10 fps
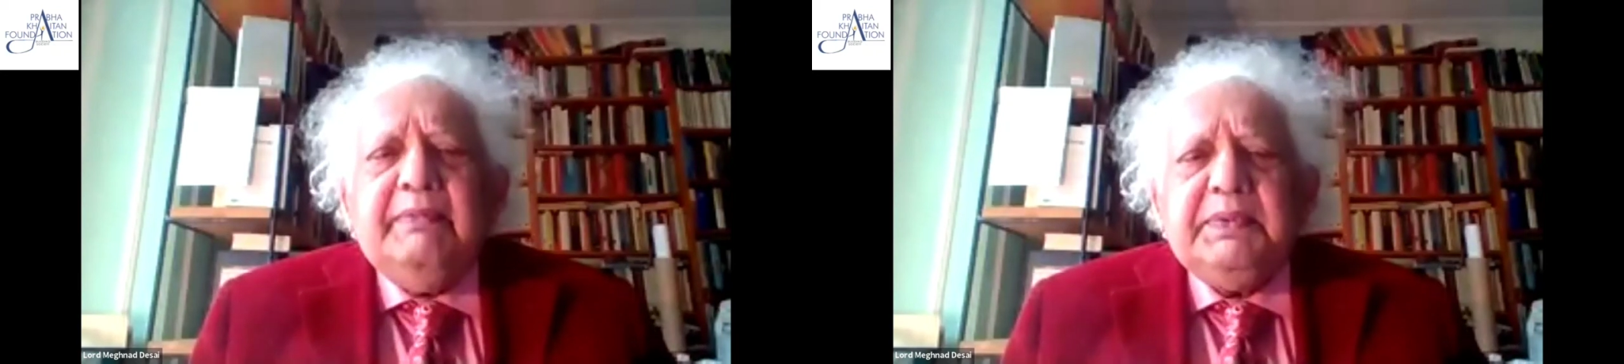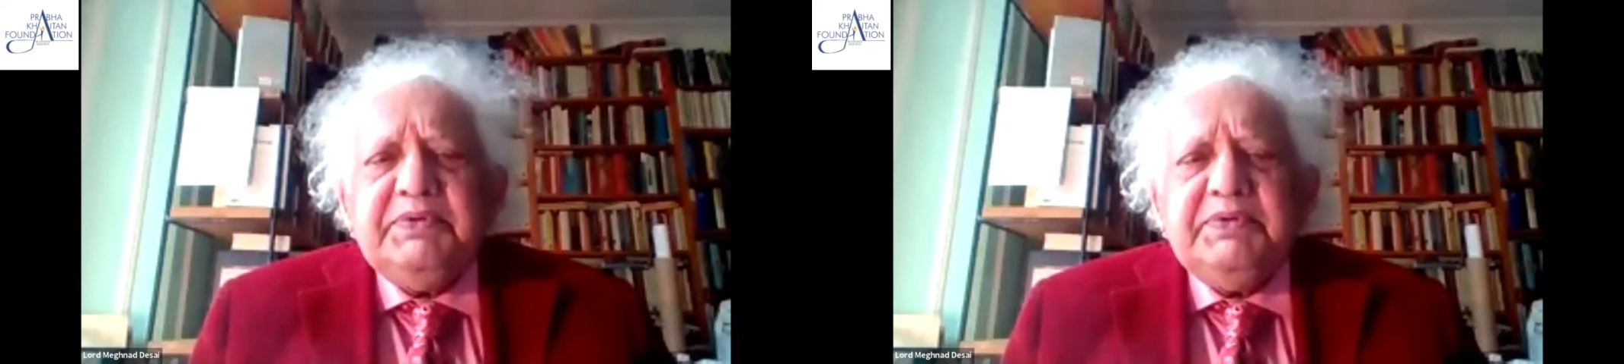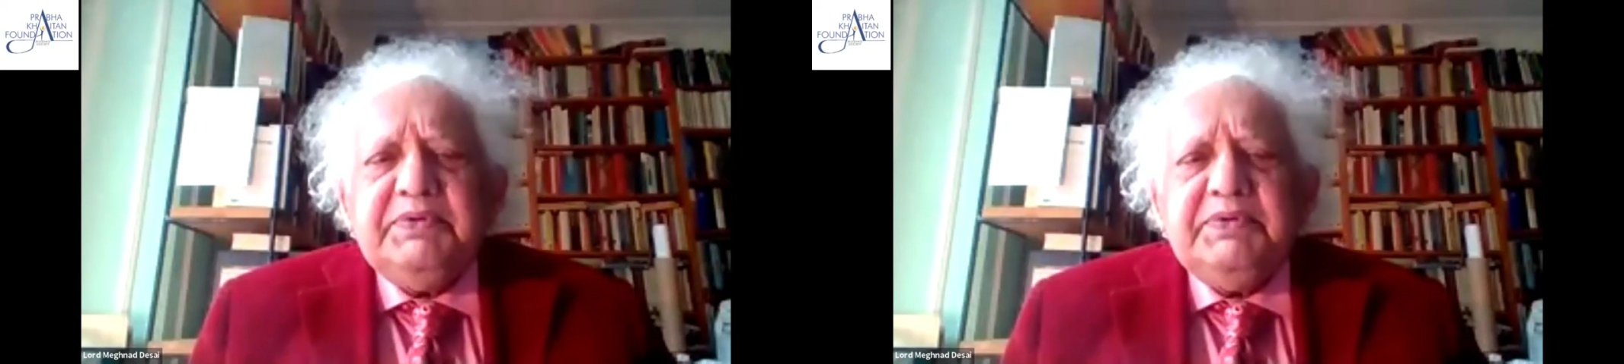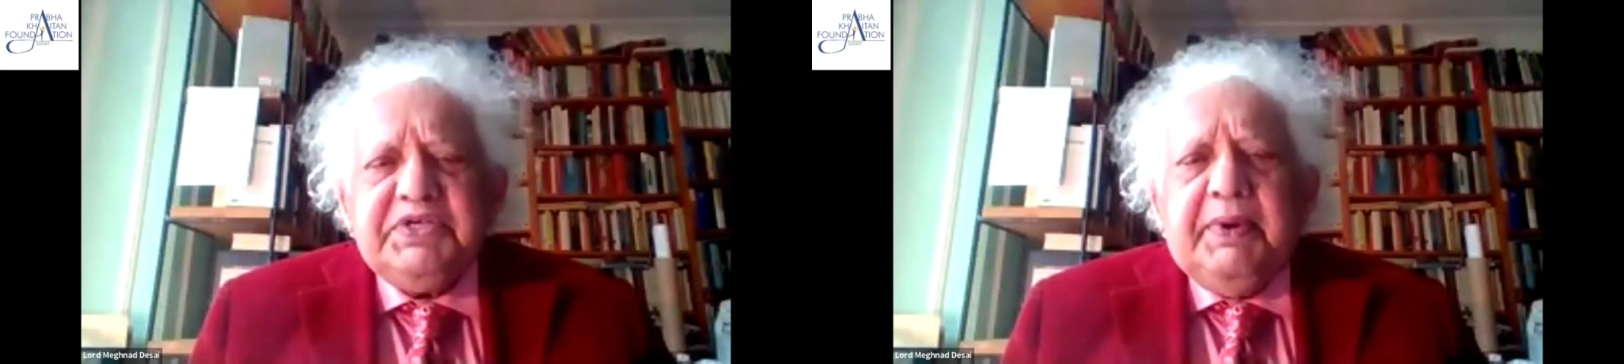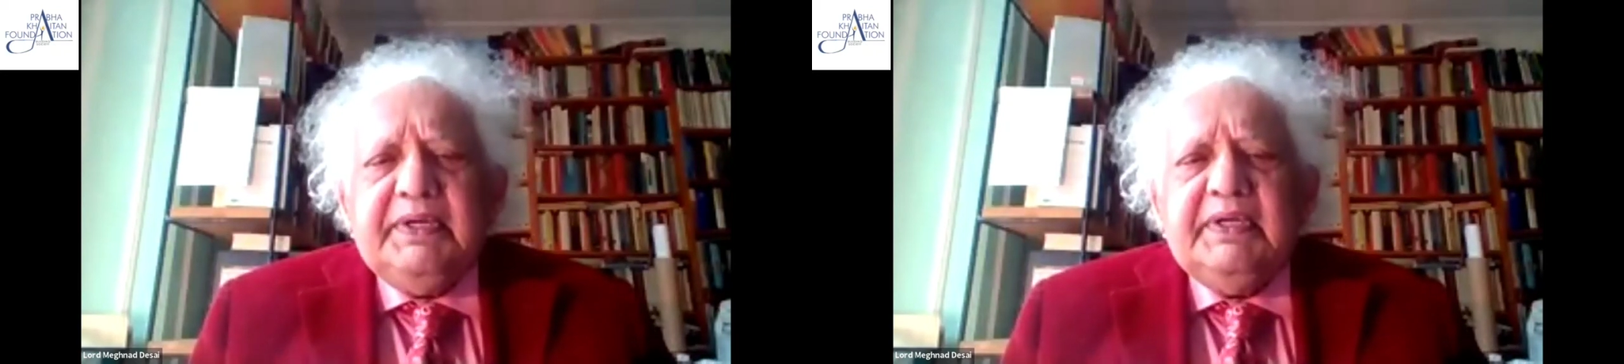optimistic
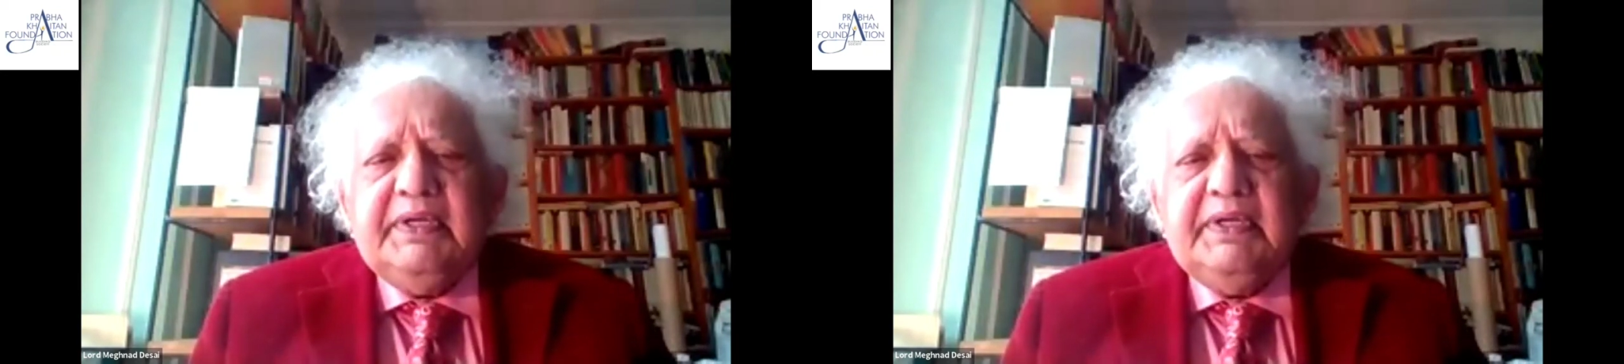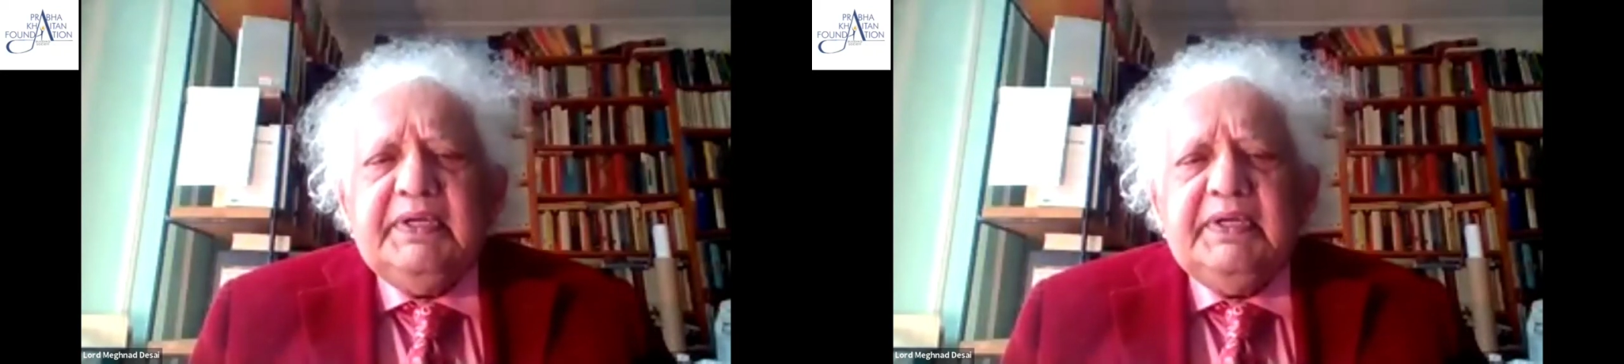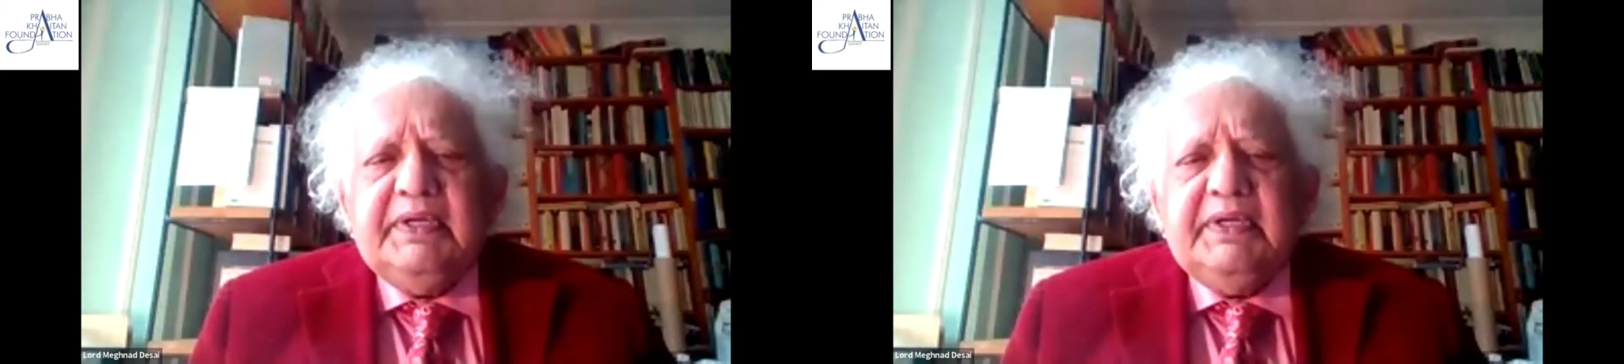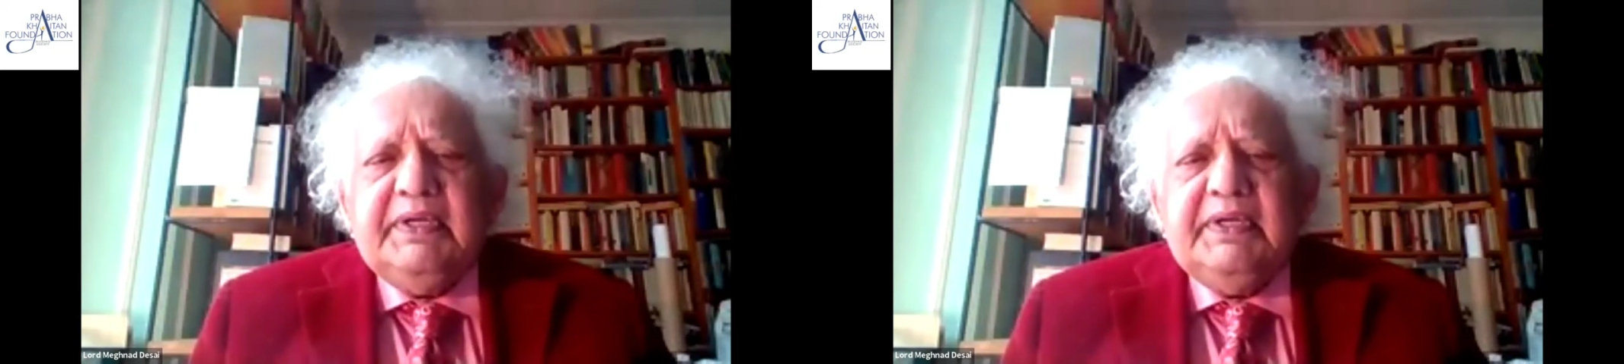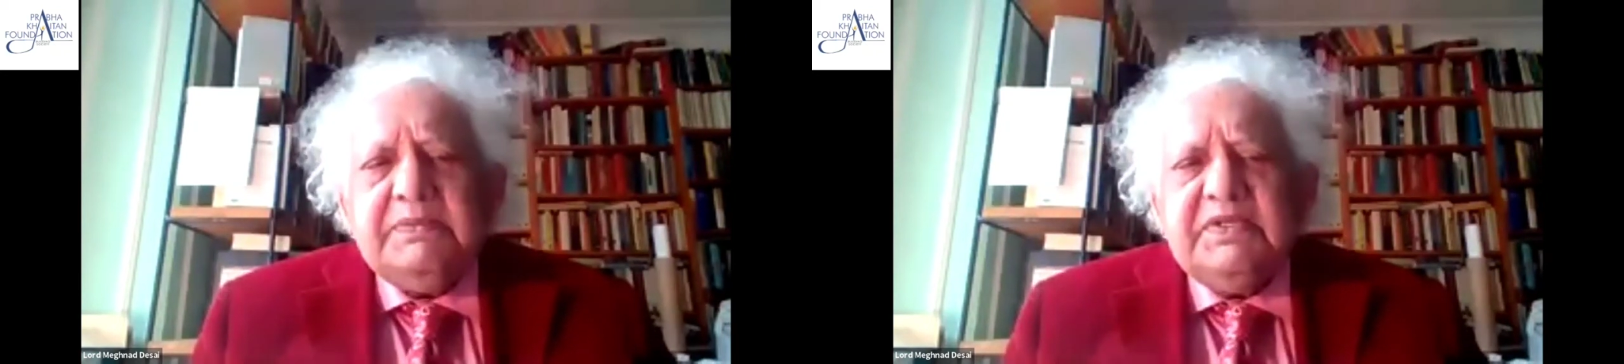about India. I'm
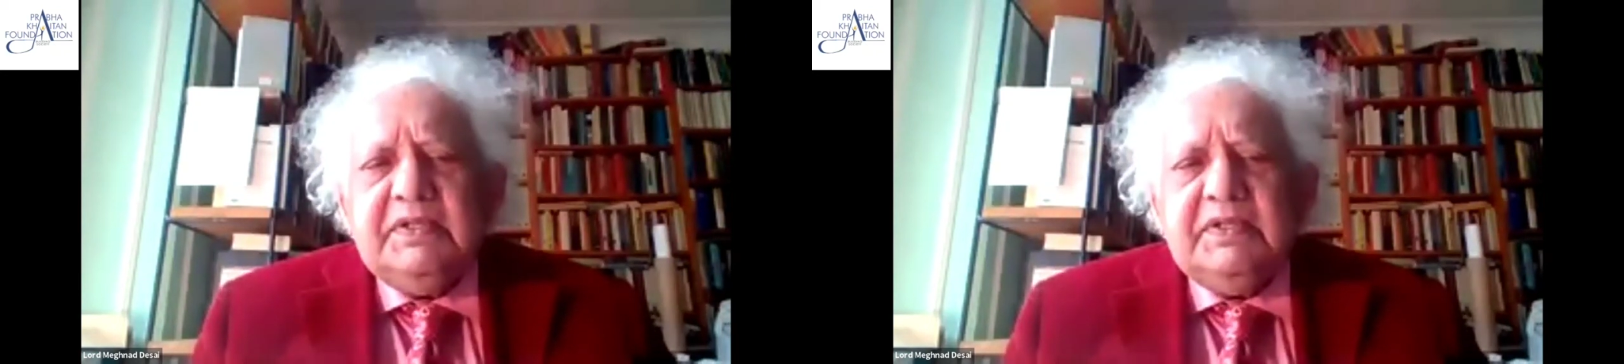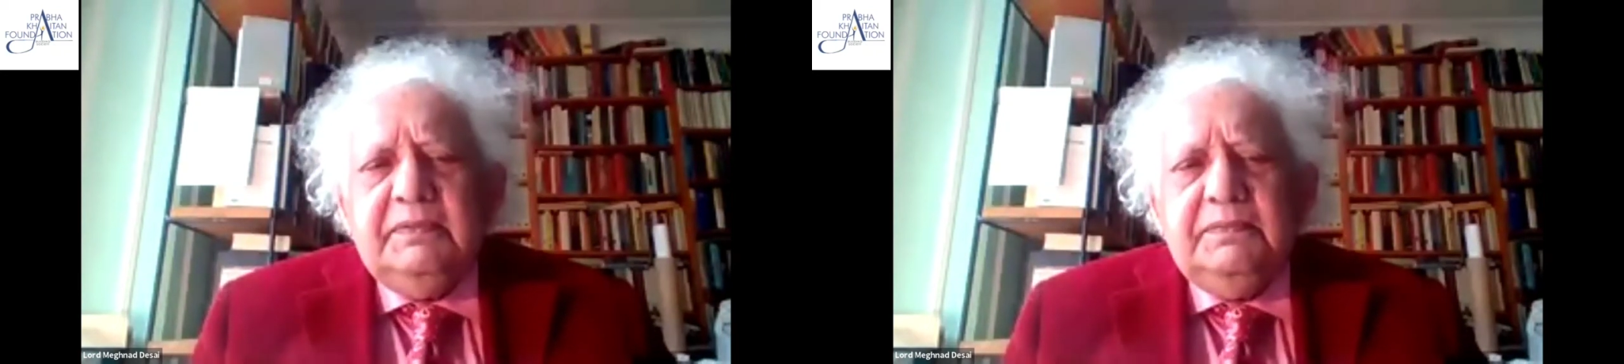not pessimistic.